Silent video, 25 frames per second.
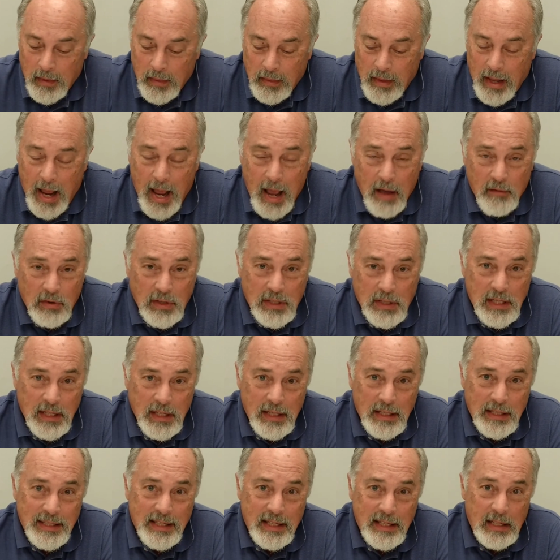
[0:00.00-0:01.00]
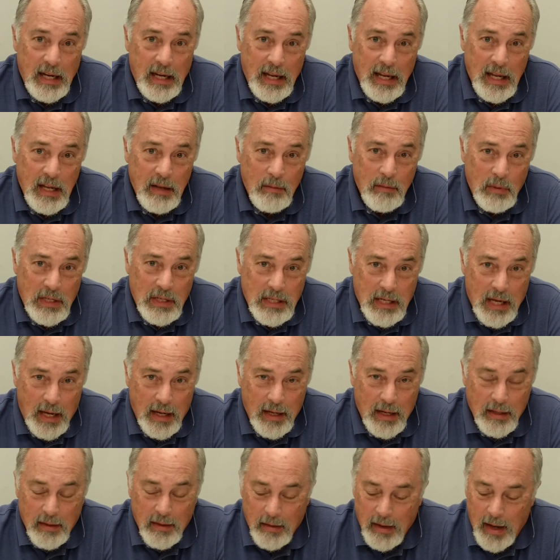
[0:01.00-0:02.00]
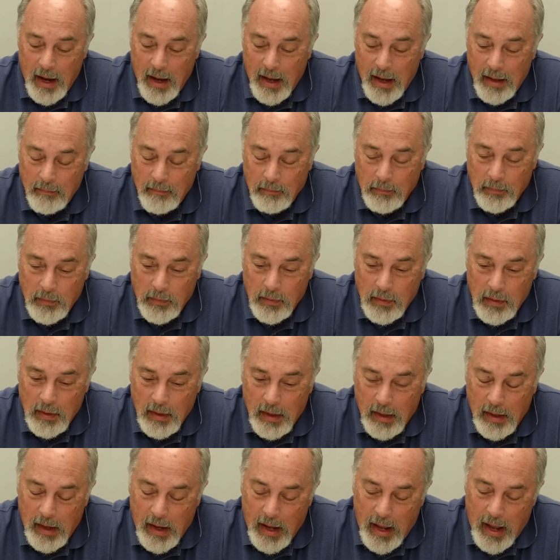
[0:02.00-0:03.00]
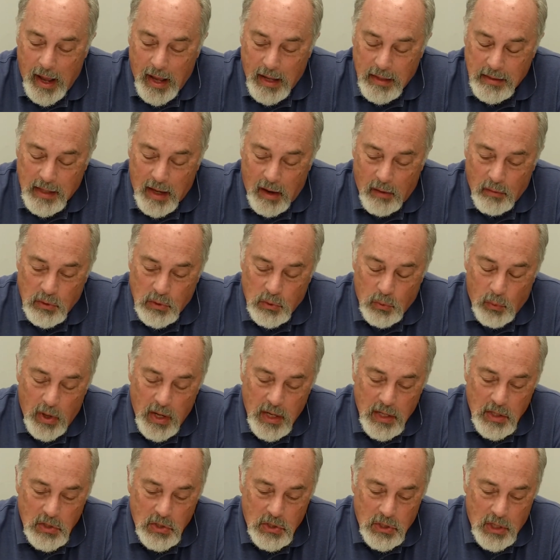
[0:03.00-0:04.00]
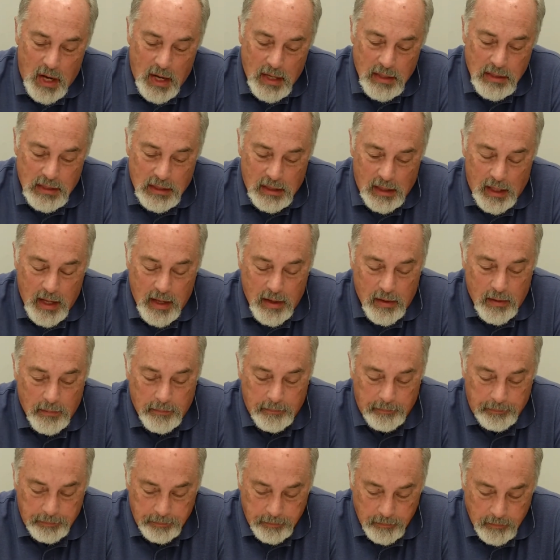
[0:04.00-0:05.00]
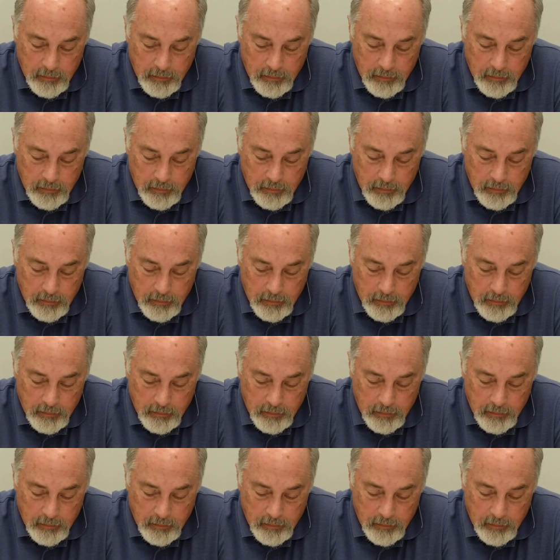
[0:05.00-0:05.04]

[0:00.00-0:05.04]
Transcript: They have a tendency to imitate. And as I was reading John's letter,